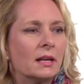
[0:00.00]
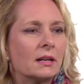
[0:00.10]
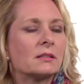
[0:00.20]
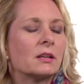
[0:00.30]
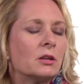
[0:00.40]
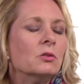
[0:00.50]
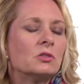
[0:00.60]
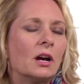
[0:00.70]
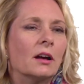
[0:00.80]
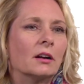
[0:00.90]
It is a
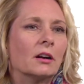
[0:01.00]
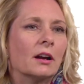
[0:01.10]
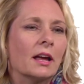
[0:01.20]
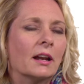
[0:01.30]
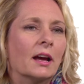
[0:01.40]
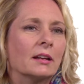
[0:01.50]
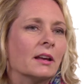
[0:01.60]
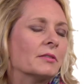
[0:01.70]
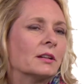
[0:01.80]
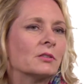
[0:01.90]
huge honor, and I
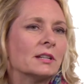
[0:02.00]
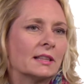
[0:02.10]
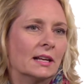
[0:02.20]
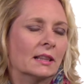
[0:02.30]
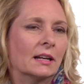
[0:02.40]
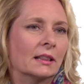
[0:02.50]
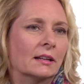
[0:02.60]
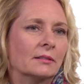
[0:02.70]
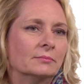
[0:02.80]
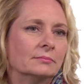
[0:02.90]
definitely don't take that lightly.